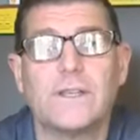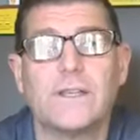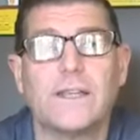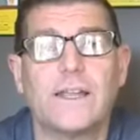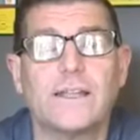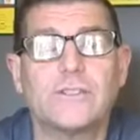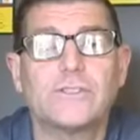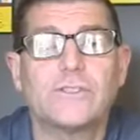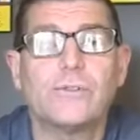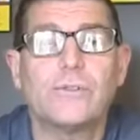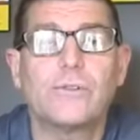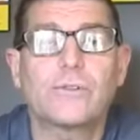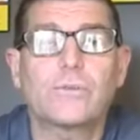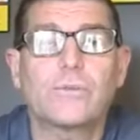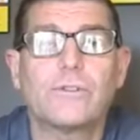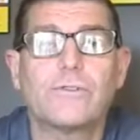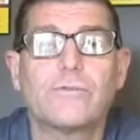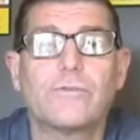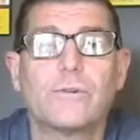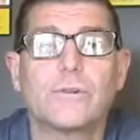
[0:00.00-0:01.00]
Get 2,
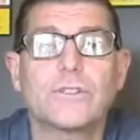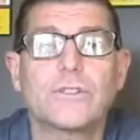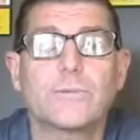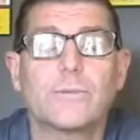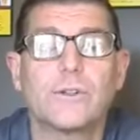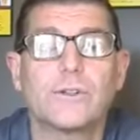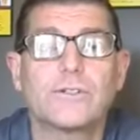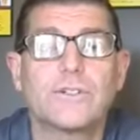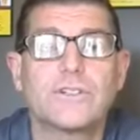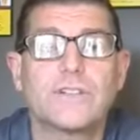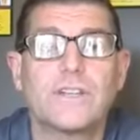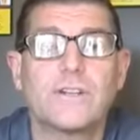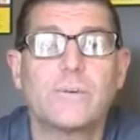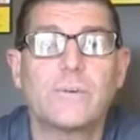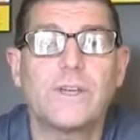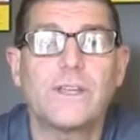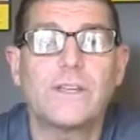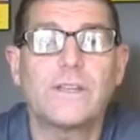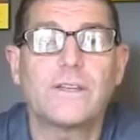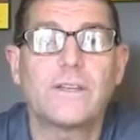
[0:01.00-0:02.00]
3, 4 splurges in a
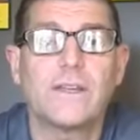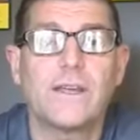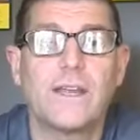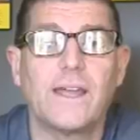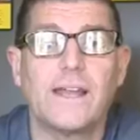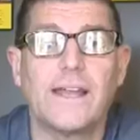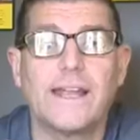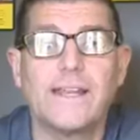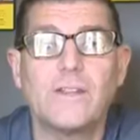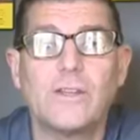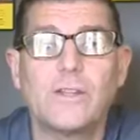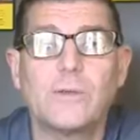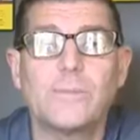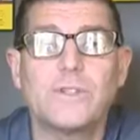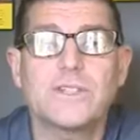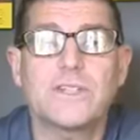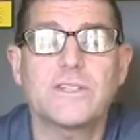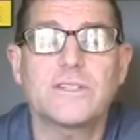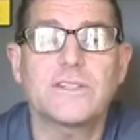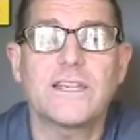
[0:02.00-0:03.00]
week. And I know you'll be
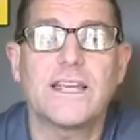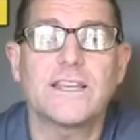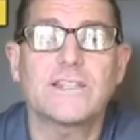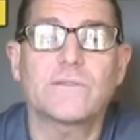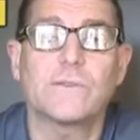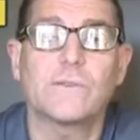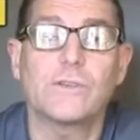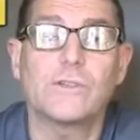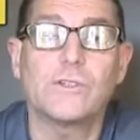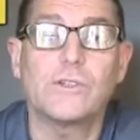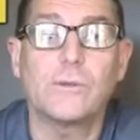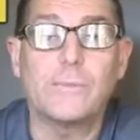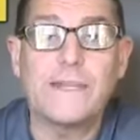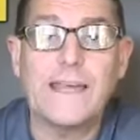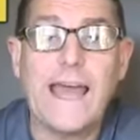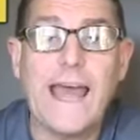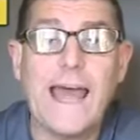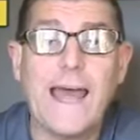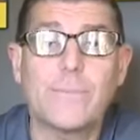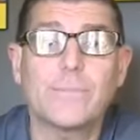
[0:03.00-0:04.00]
successful. You'll be
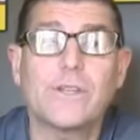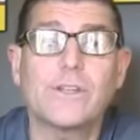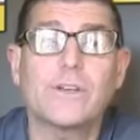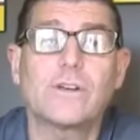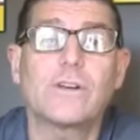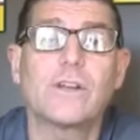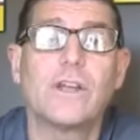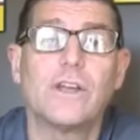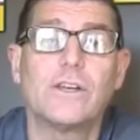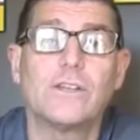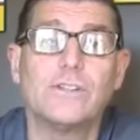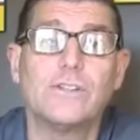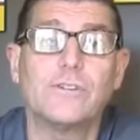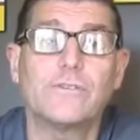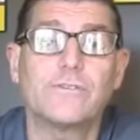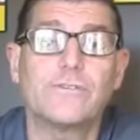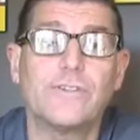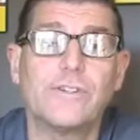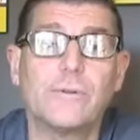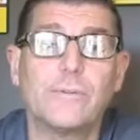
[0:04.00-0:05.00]
happier. You'll
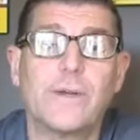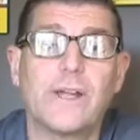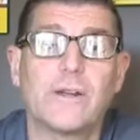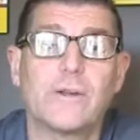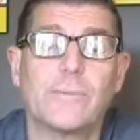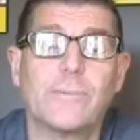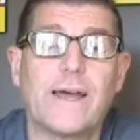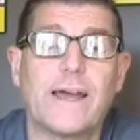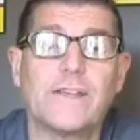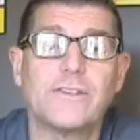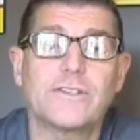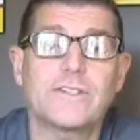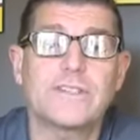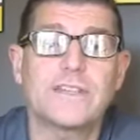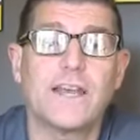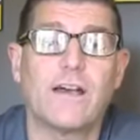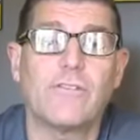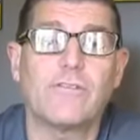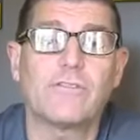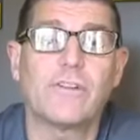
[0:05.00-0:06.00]
feel better about
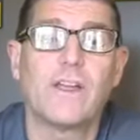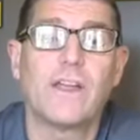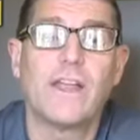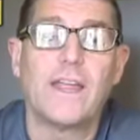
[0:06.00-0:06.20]
yourself.